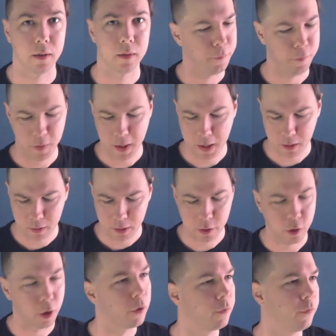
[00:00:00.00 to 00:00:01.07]
fairly
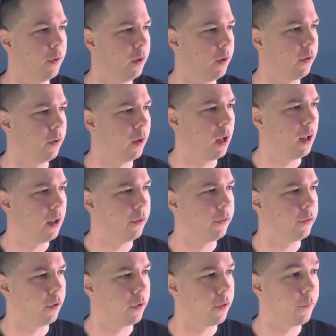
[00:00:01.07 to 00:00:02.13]
confident.
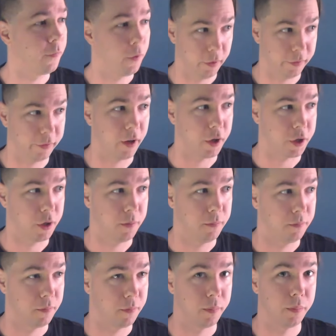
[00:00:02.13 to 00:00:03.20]
So the first
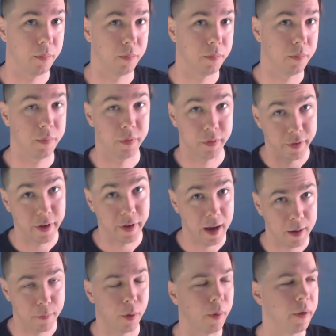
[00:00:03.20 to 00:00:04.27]
session
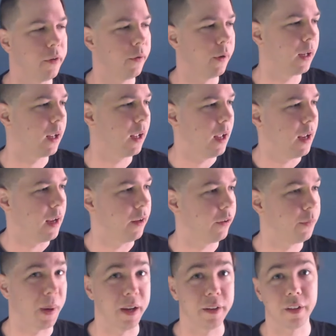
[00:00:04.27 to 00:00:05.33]
today, what we're doing
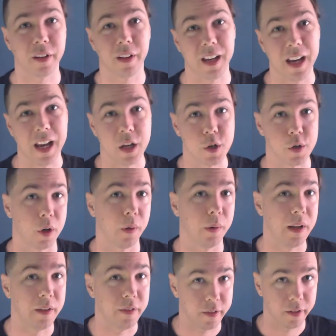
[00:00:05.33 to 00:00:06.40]
is basically intro
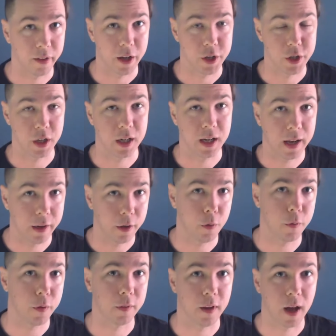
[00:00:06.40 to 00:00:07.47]
and installation, getting
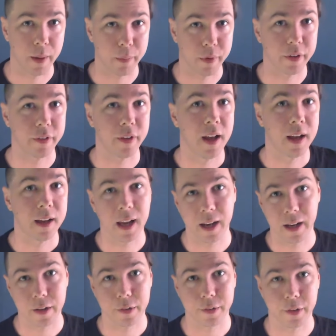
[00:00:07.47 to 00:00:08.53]
all the libraries,
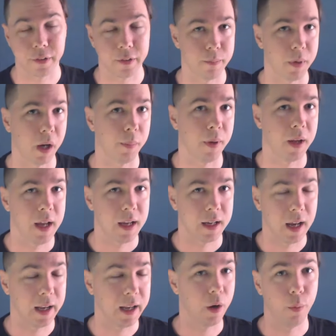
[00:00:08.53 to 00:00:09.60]
getting the system up,
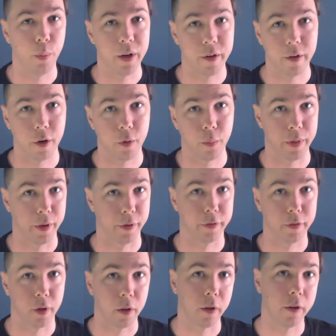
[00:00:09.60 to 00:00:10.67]
getting a window with a
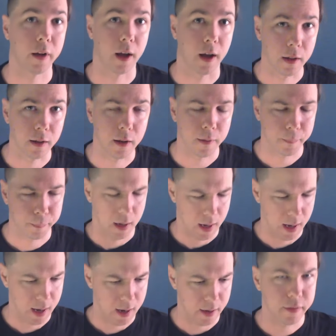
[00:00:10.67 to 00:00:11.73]
solid color,
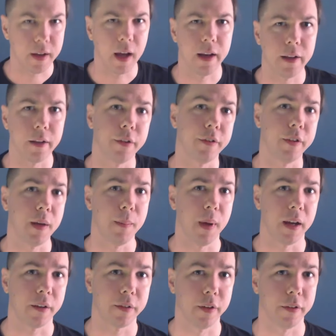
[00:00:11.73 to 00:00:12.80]
and getting the
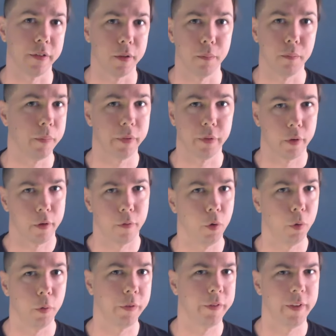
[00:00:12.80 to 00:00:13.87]
CMake system sort of
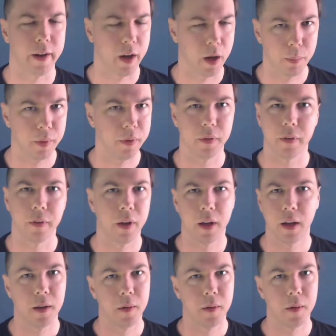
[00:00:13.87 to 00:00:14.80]
all set up and